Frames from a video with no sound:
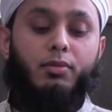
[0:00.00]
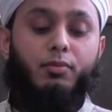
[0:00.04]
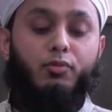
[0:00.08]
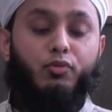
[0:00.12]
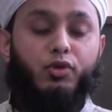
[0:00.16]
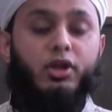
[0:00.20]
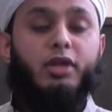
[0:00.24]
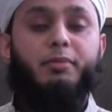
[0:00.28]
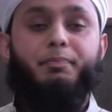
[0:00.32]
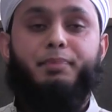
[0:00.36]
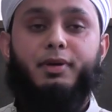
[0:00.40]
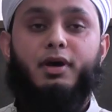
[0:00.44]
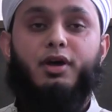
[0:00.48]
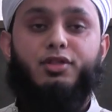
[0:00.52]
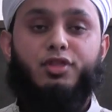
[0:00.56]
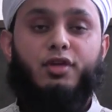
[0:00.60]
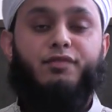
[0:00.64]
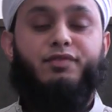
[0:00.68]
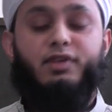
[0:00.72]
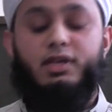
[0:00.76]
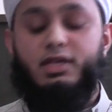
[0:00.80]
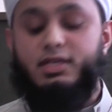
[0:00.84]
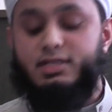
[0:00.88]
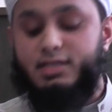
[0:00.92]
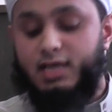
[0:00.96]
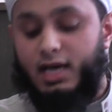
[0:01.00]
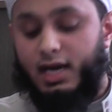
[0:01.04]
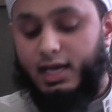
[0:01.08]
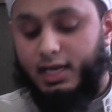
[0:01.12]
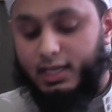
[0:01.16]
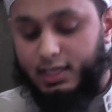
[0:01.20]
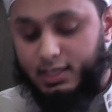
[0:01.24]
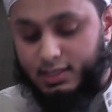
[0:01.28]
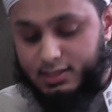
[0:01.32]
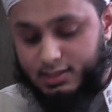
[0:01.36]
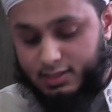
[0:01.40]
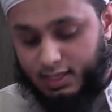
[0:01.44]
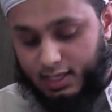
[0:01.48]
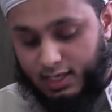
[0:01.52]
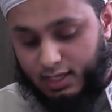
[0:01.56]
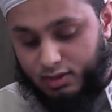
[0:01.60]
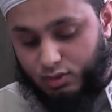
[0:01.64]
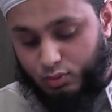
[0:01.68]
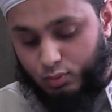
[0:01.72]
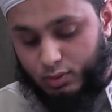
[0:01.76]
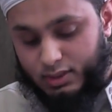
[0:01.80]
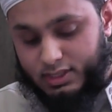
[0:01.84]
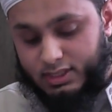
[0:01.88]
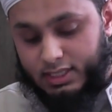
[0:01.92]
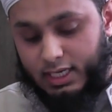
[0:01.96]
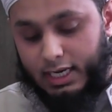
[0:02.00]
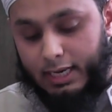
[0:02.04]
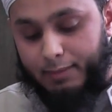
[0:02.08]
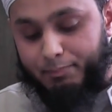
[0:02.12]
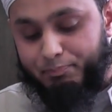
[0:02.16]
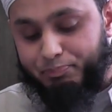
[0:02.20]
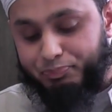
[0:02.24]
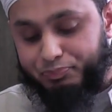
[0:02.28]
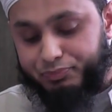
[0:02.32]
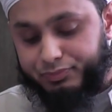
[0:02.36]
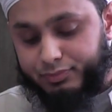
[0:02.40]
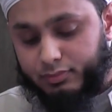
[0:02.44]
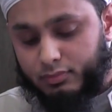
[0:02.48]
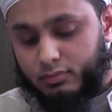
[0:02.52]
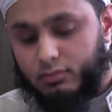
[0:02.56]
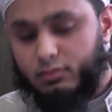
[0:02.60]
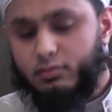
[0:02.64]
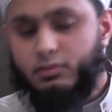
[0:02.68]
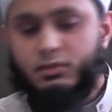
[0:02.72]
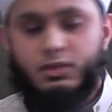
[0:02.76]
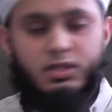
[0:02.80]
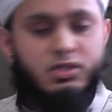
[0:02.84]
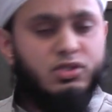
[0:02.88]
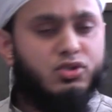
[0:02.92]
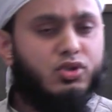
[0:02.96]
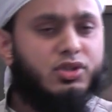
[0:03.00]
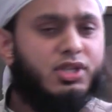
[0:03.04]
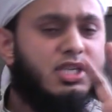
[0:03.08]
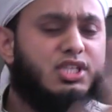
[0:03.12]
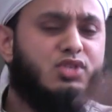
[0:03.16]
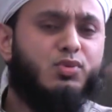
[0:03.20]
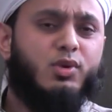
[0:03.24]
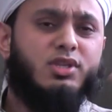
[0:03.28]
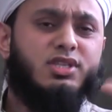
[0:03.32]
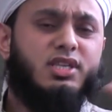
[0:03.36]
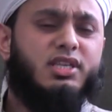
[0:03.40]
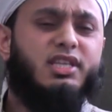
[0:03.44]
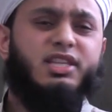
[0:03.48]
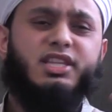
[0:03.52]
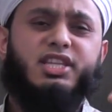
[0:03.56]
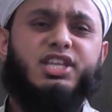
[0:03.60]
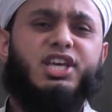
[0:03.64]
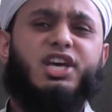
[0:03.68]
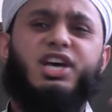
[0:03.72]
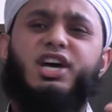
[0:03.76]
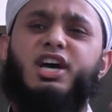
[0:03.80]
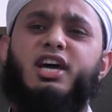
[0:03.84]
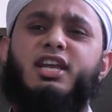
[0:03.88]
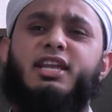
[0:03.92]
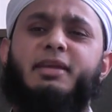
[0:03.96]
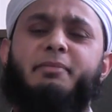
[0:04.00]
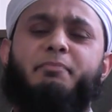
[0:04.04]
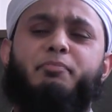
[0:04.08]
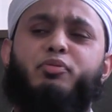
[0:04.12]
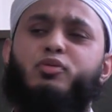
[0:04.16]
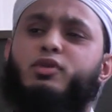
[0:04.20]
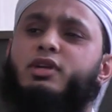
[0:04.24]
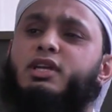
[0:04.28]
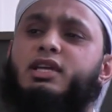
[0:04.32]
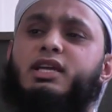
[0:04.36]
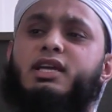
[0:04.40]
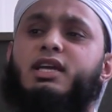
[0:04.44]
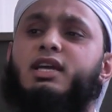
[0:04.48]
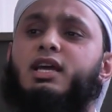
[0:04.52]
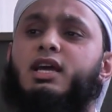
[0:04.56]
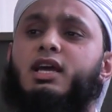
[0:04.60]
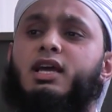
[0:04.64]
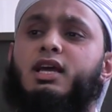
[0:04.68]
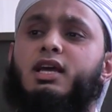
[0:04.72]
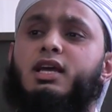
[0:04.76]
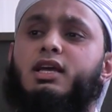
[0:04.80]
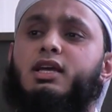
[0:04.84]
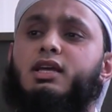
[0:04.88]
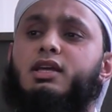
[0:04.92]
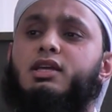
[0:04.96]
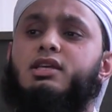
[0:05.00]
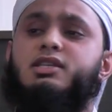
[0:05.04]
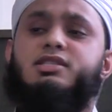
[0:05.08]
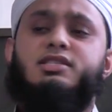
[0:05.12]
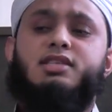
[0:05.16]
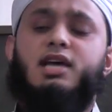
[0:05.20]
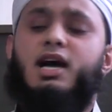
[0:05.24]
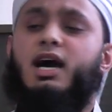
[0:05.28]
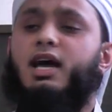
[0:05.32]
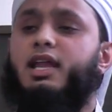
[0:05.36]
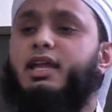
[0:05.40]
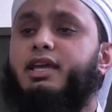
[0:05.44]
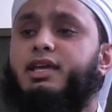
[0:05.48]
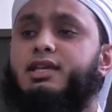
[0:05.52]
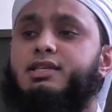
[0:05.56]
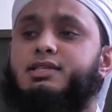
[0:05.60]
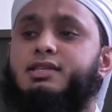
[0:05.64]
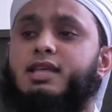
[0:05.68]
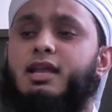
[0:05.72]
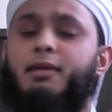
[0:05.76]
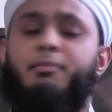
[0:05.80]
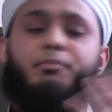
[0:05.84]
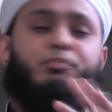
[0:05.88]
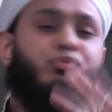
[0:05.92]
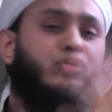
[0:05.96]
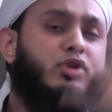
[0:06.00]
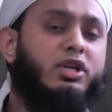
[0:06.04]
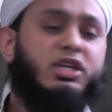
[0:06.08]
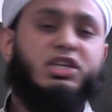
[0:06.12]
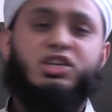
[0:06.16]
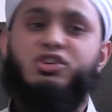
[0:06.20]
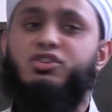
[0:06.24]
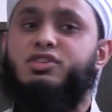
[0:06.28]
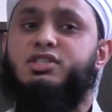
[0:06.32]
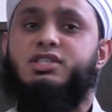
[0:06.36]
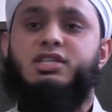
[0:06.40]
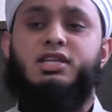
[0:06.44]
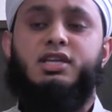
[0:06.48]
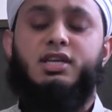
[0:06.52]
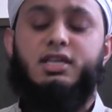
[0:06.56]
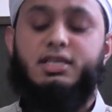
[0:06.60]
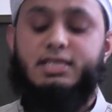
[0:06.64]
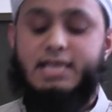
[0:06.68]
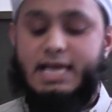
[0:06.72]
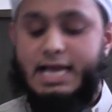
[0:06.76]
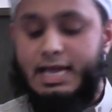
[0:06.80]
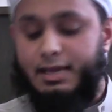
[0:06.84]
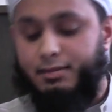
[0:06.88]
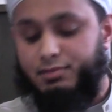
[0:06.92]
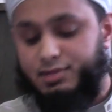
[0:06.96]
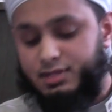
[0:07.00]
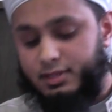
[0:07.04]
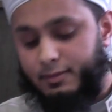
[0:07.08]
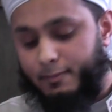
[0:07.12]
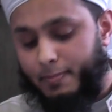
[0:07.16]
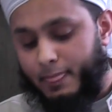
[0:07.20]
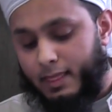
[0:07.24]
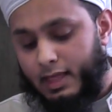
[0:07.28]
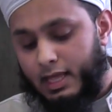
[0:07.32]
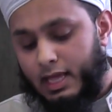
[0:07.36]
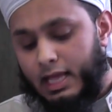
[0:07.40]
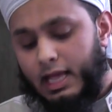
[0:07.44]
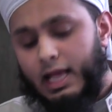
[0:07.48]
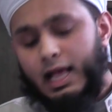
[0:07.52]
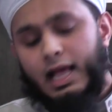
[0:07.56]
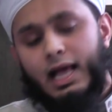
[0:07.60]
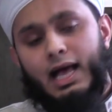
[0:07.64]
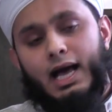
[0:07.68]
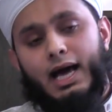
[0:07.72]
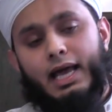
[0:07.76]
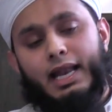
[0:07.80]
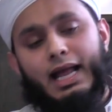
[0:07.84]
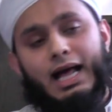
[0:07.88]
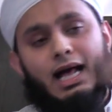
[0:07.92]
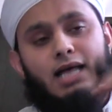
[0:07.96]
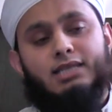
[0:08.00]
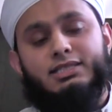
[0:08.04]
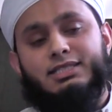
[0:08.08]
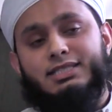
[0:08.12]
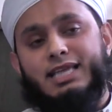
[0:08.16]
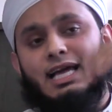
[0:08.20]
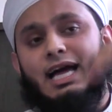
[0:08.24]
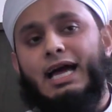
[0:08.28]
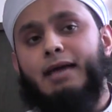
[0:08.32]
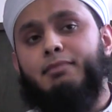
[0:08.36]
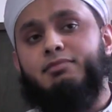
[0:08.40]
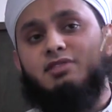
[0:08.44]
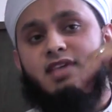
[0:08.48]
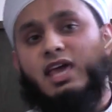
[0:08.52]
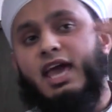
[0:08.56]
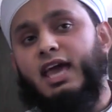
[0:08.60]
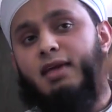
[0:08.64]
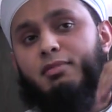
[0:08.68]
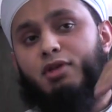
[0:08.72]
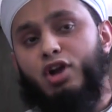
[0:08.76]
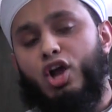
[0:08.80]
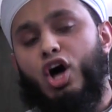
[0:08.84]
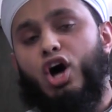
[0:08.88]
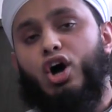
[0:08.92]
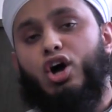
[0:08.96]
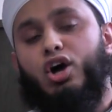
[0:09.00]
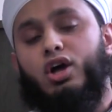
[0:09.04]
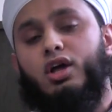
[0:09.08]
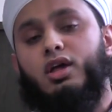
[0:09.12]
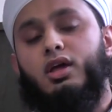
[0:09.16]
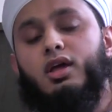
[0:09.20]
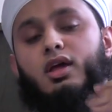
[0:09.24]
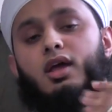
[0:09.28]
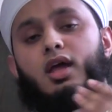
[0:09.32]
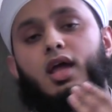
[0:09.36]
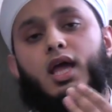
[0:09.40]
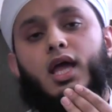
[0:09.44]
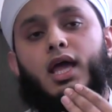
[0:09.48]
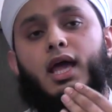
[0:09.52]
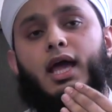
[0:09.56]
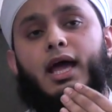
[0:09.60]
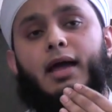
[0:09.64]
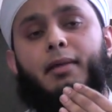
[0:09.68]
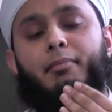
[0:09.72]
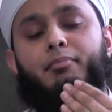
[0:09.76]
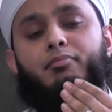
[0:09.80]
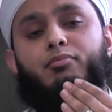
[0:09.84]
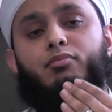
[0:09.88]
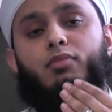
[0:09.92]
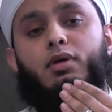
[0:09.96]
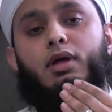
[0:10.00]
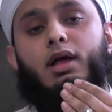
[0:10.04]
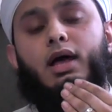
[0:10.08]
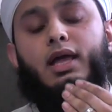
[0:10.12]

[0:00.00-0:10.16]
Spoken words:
rebirth of Isa alayhi salatu wassalam. So this was in the early pre-Isa alayhi salam, pre-Christian times. And as times came along, and